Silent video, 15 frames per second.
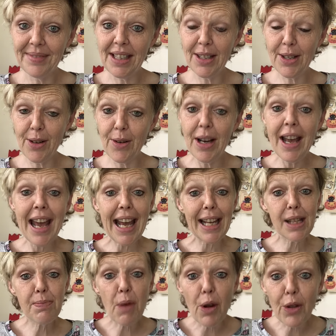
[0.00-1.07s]
So
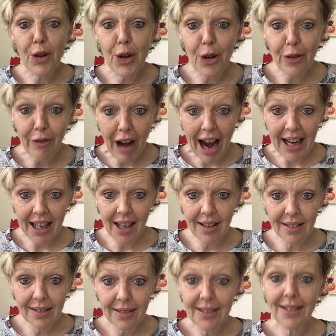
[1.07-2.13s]
it's both nerve-wracking,